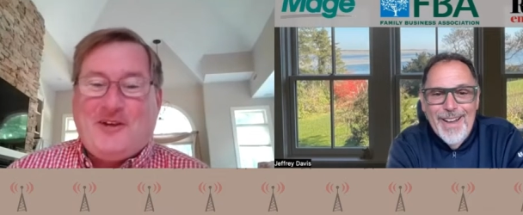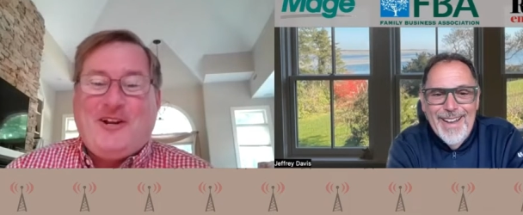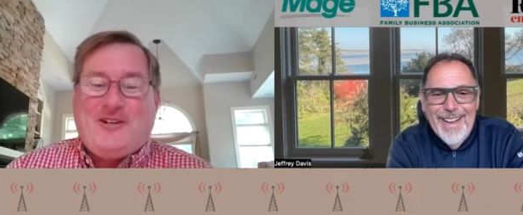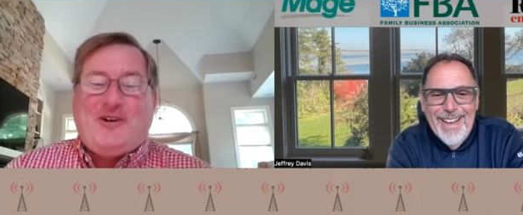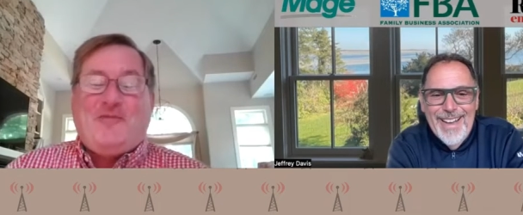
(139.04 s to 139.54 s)

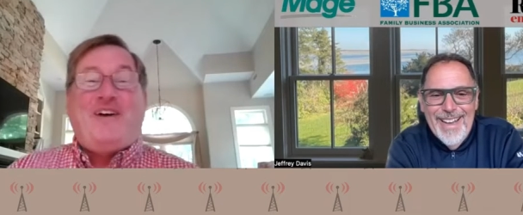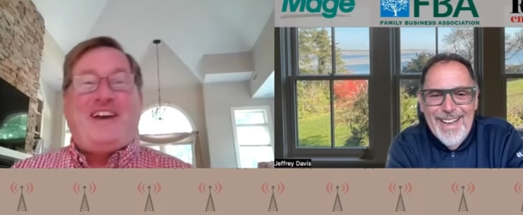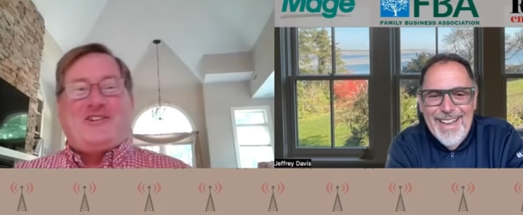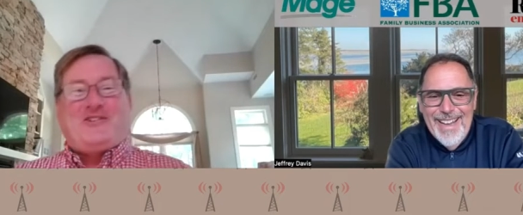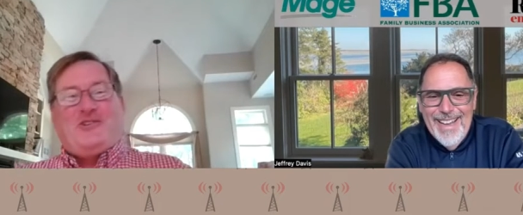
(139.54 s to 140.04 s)
Speaker 1: the original
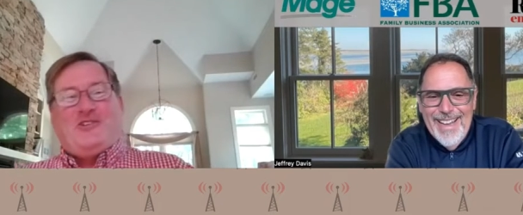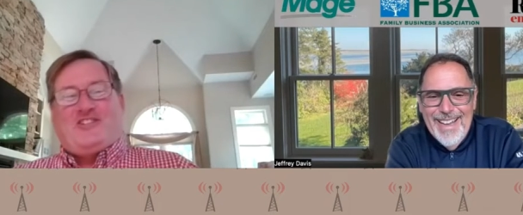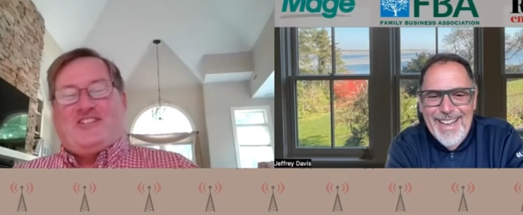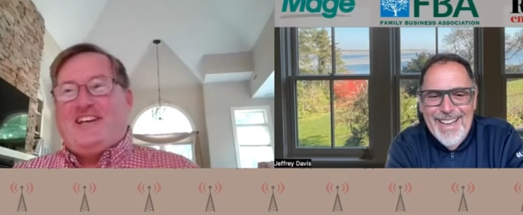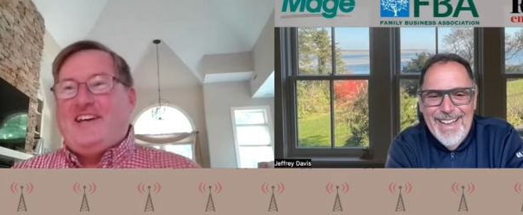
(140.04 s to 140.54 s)
patent
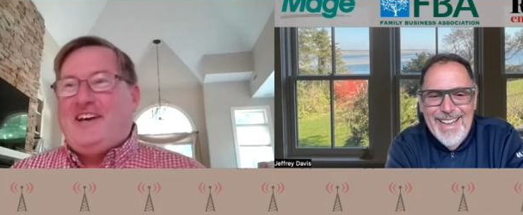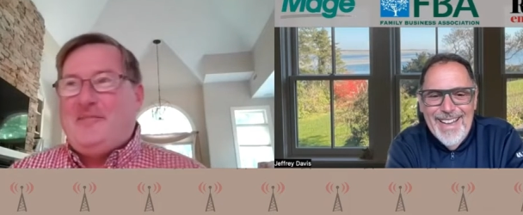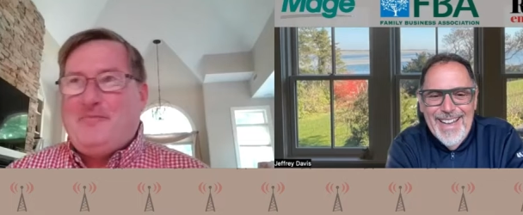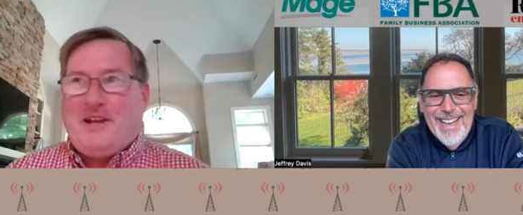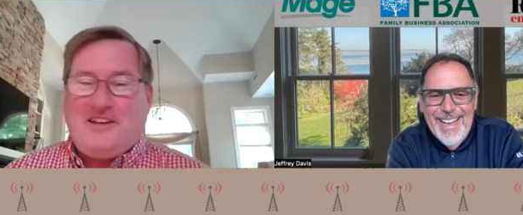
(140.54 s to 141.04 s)
trolls.
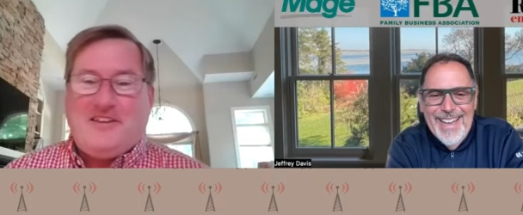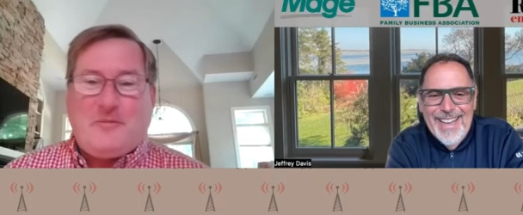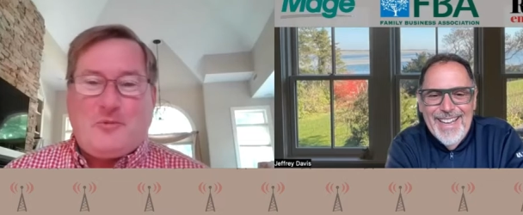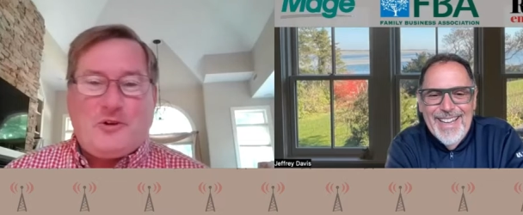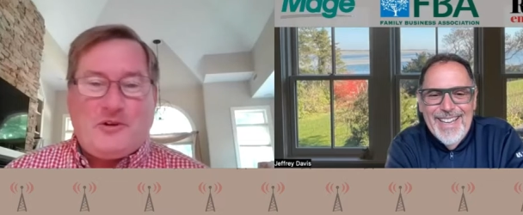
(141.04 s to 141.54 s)
Uh, many of
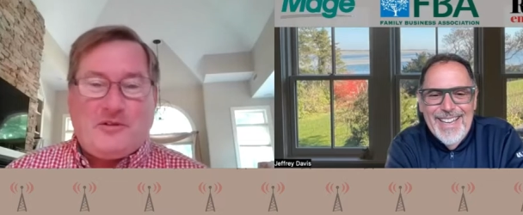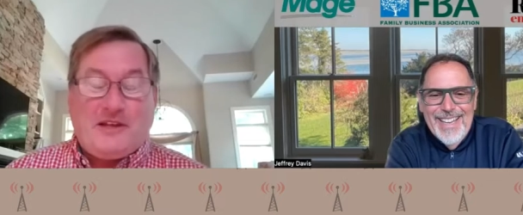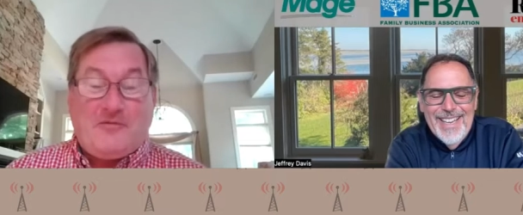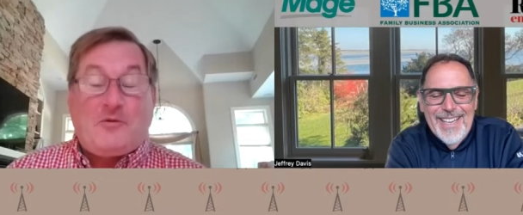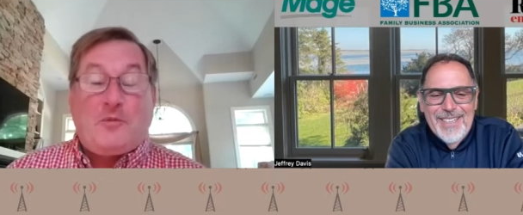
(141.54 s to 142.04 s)
them were
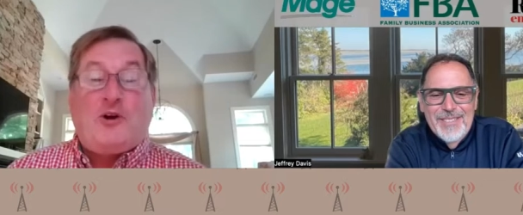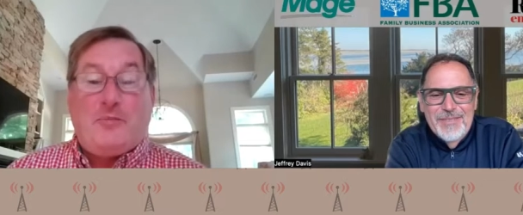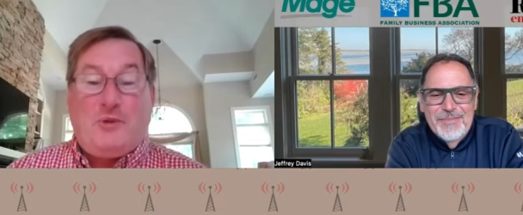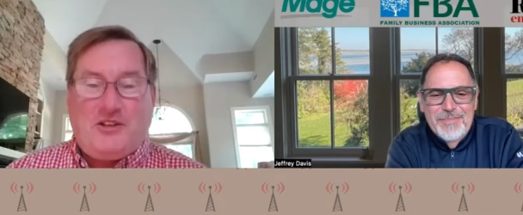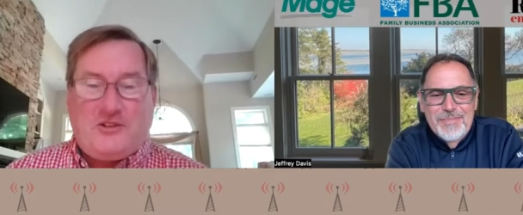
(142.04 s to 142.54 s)
like
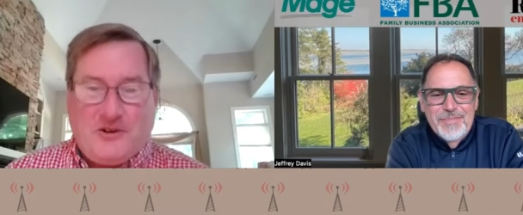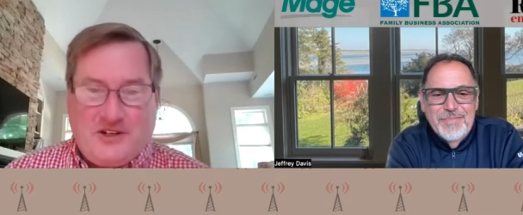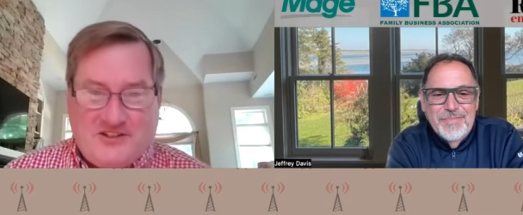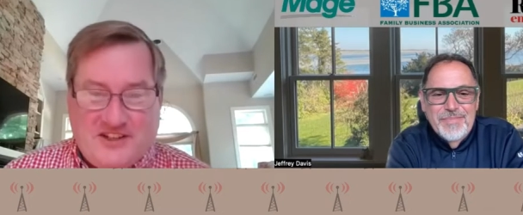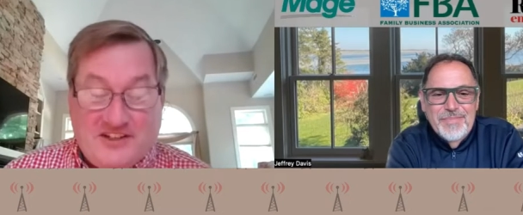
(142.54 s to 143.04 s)
former IP
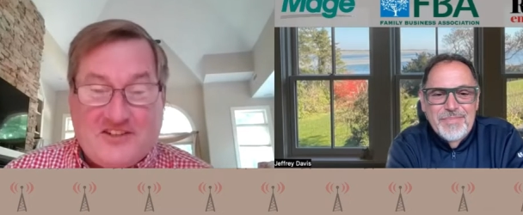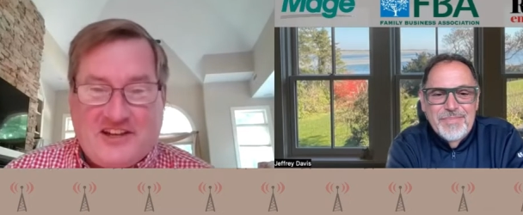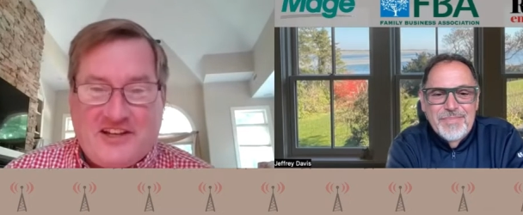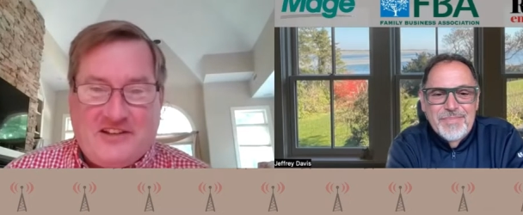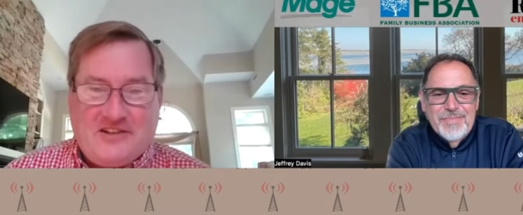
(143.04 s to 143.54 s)
attorneys that
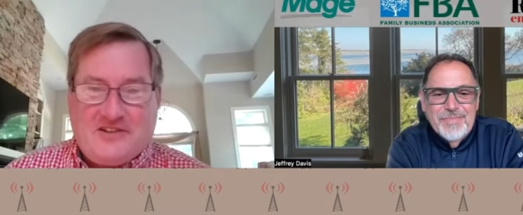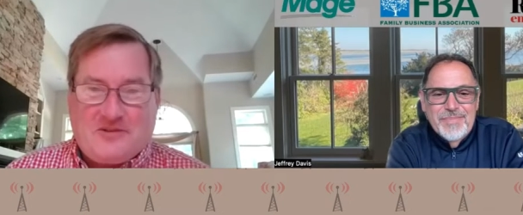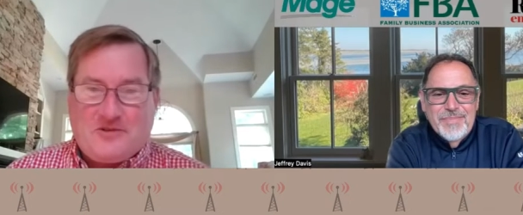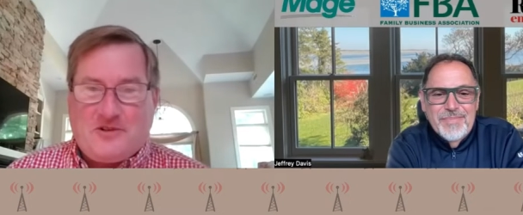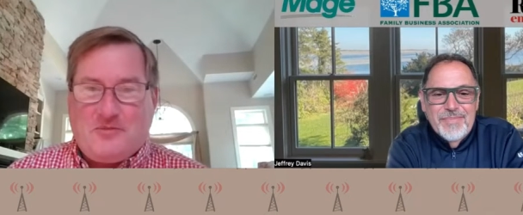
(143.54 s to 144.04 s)
decided that
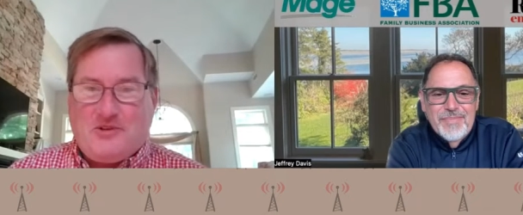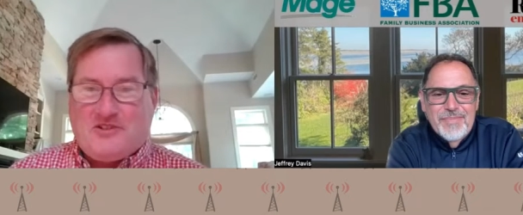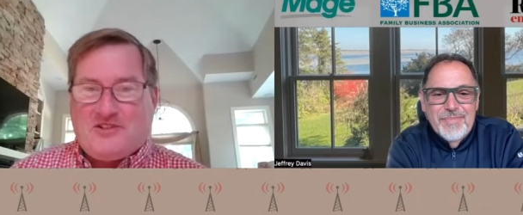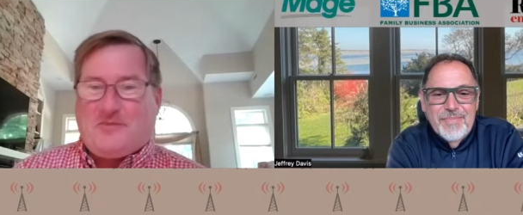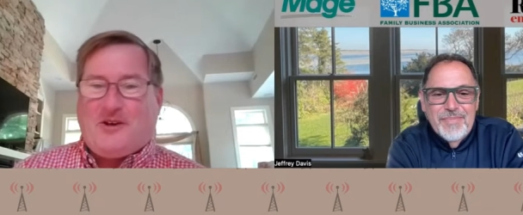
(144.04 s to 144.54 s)
this was a good
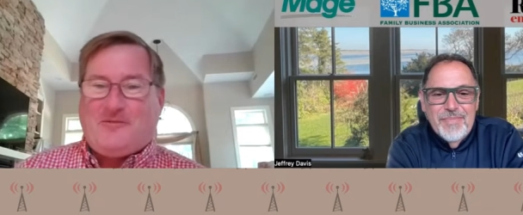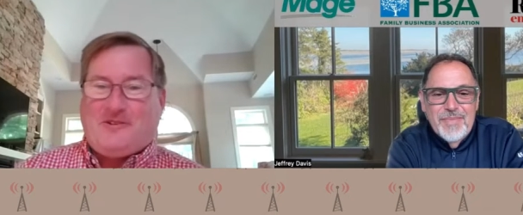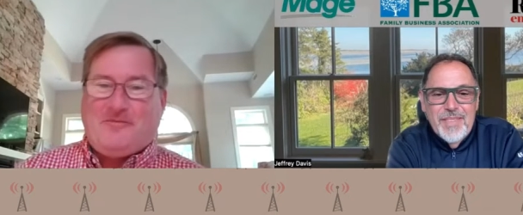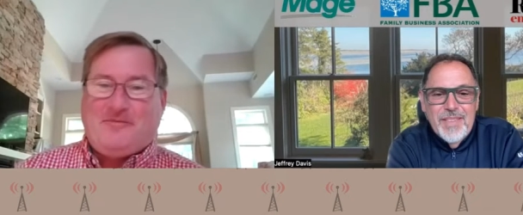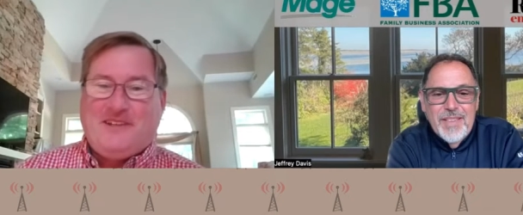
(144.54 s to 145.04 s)
business model
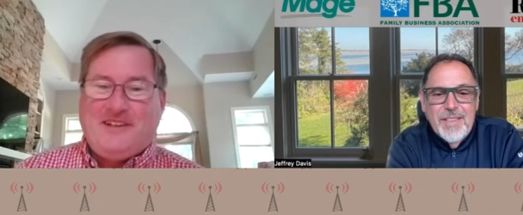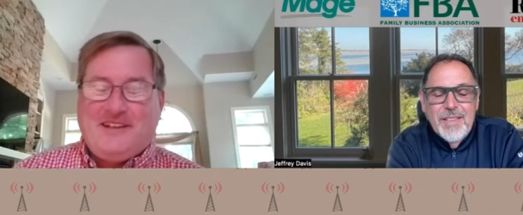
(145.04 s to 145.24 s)
for them.